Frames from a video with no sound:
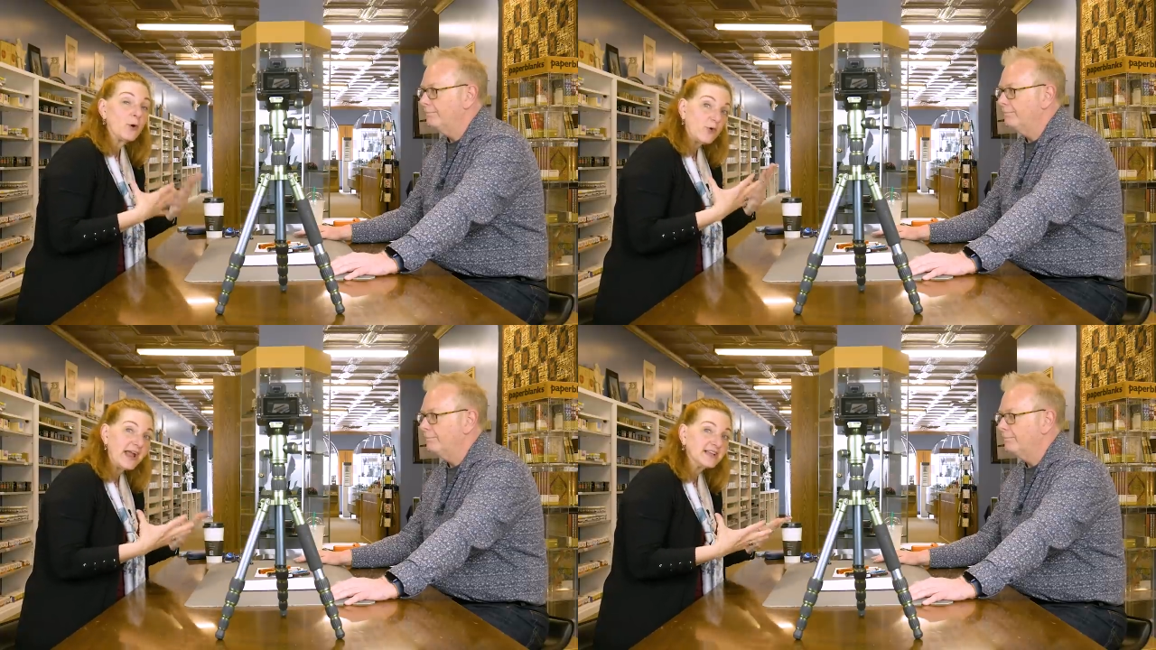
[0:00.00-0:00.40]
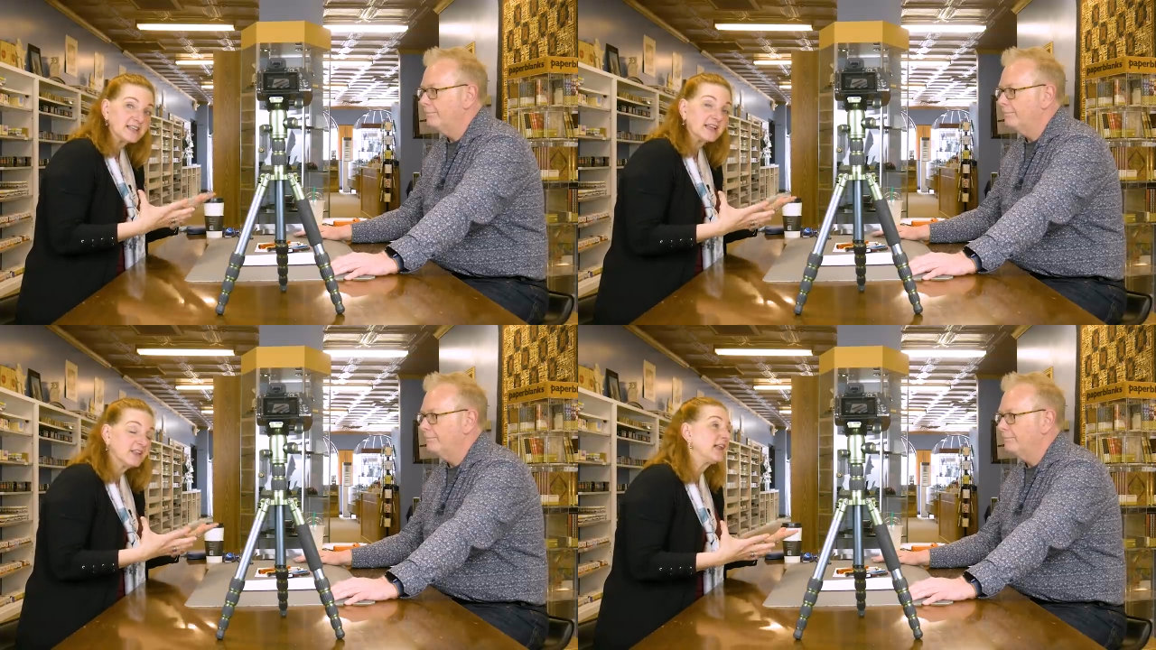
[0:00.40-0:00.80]
Speaker 1: or
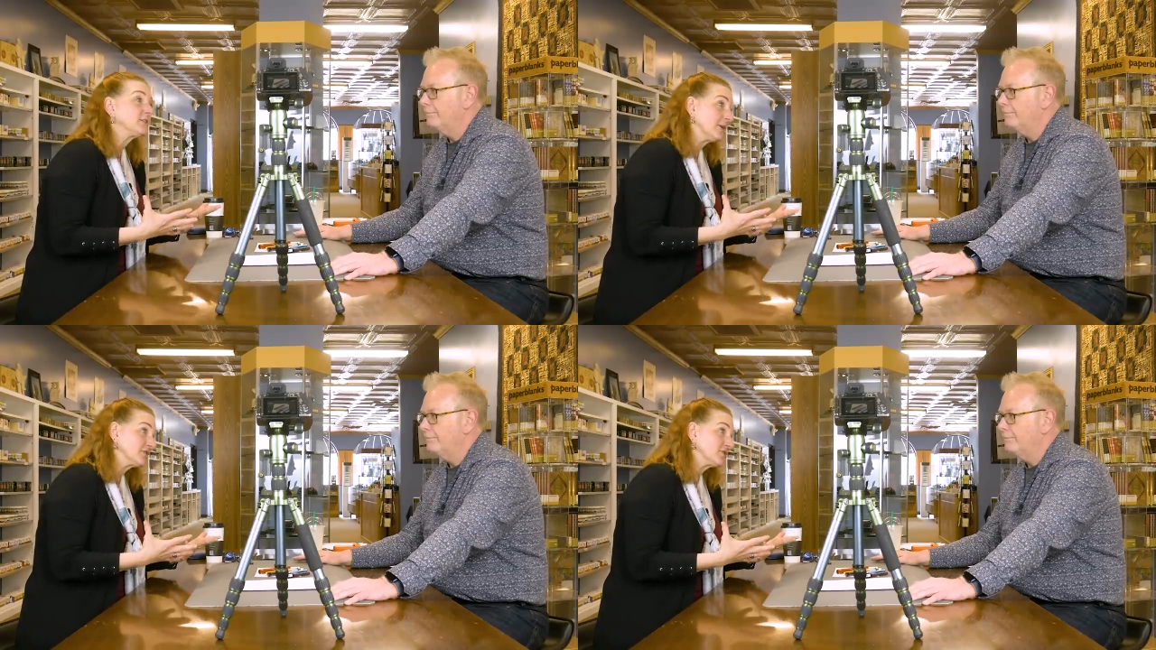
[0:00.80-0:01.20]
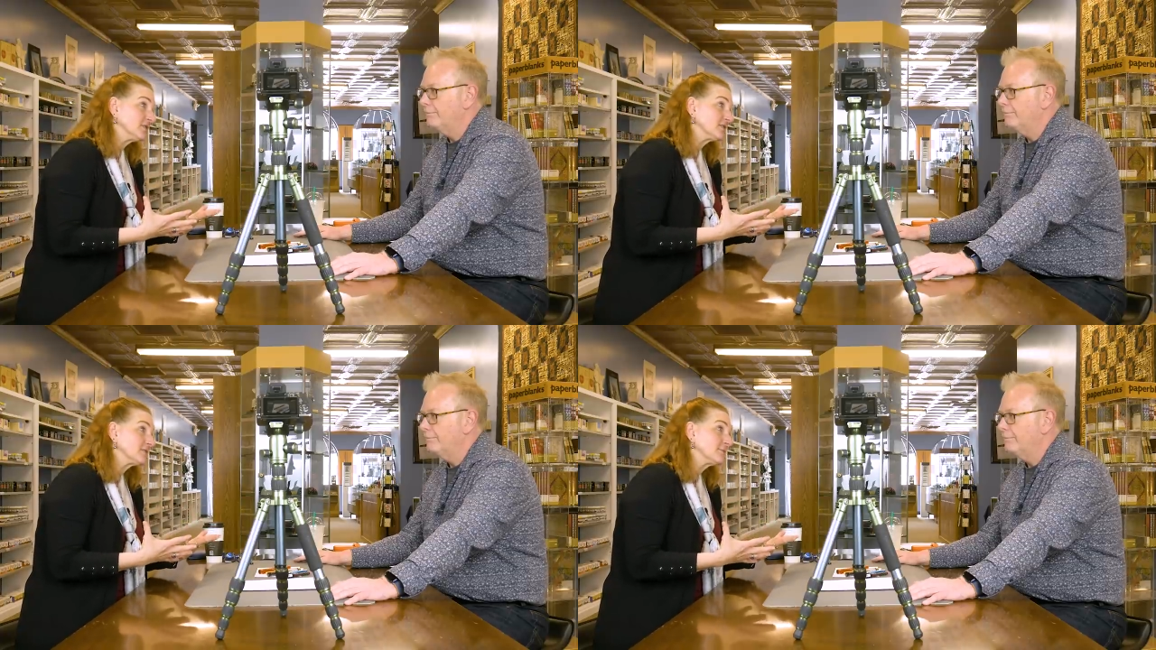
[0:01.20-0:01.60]
asking a lot of
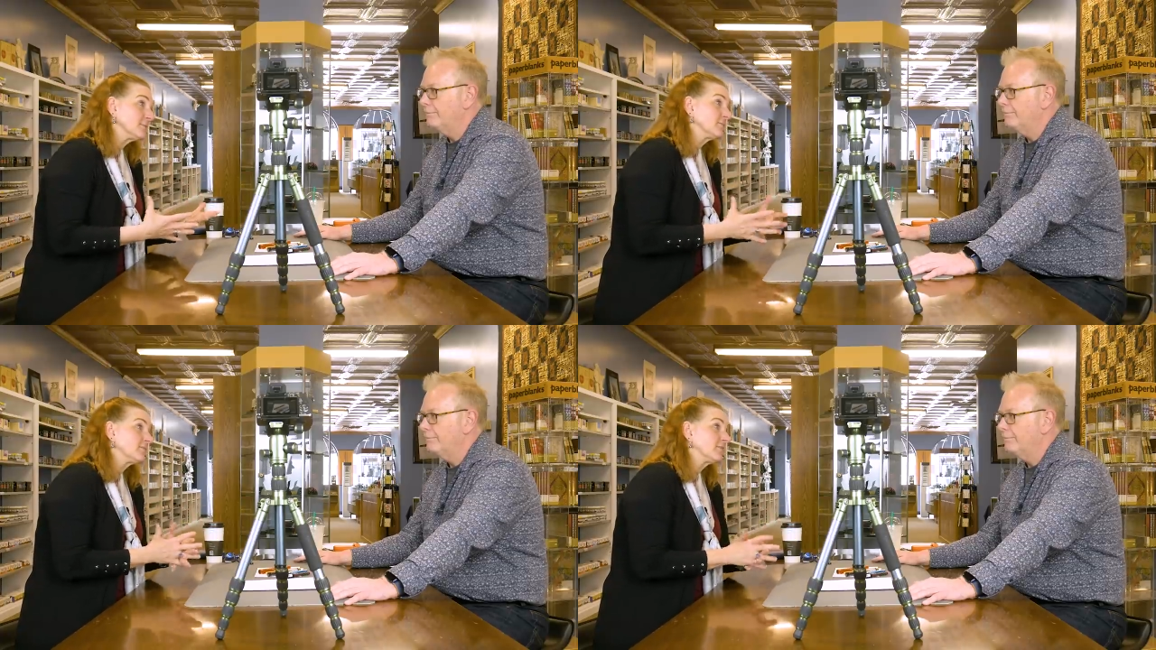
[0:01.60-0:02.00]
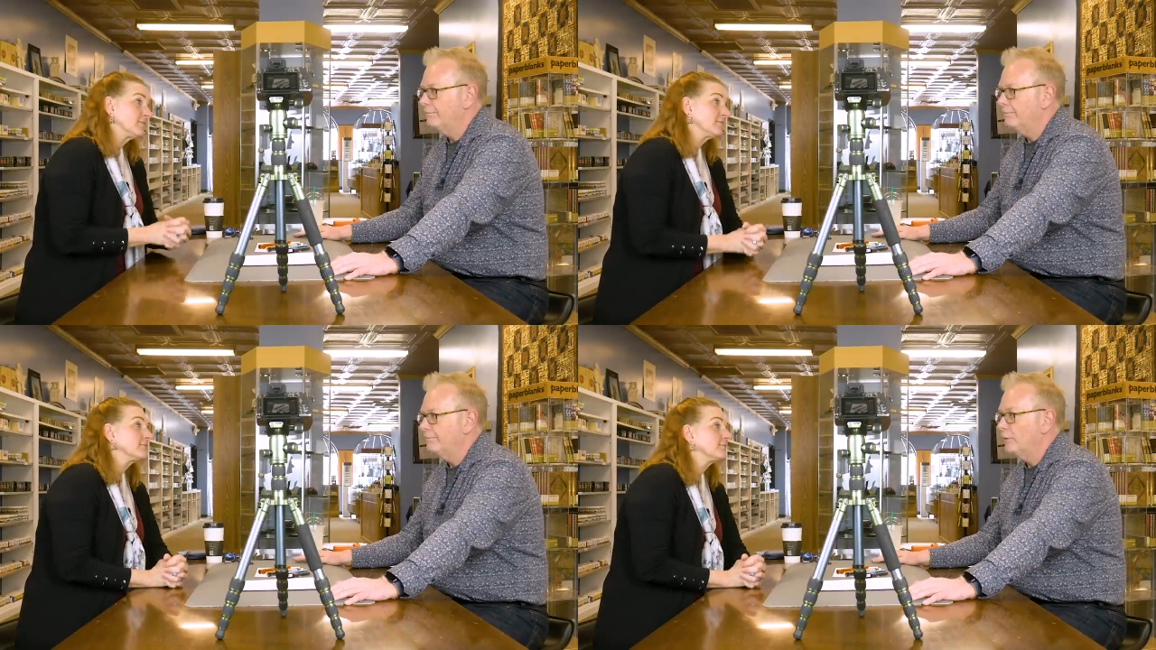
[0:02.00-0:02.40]
questions.
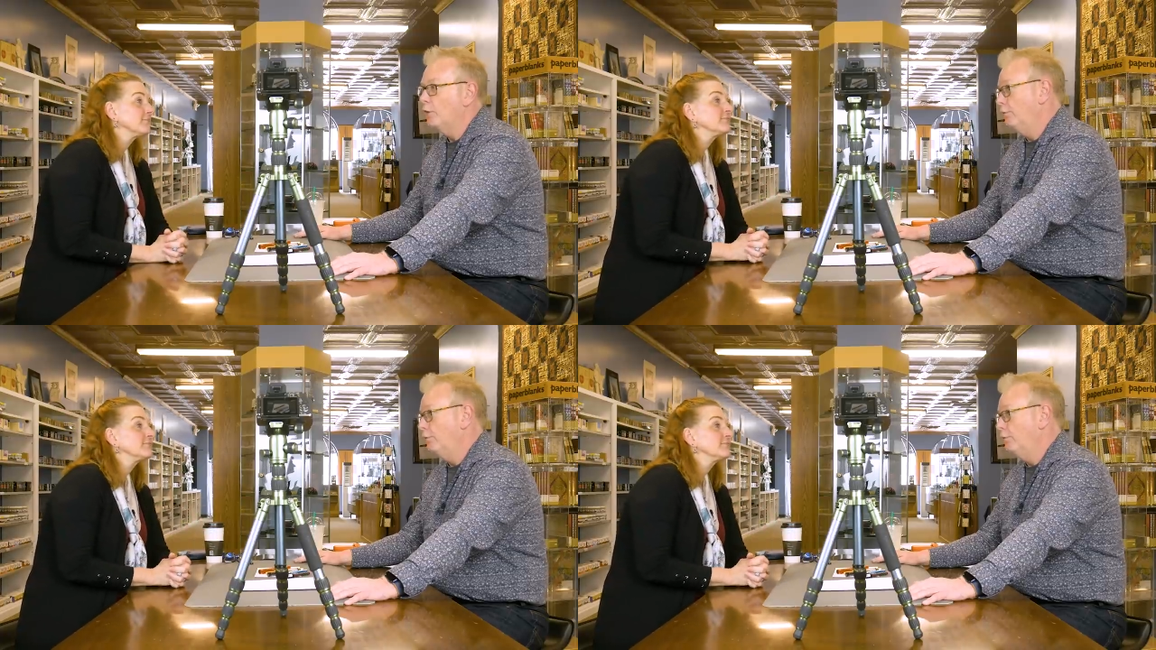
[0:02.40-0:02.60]
Or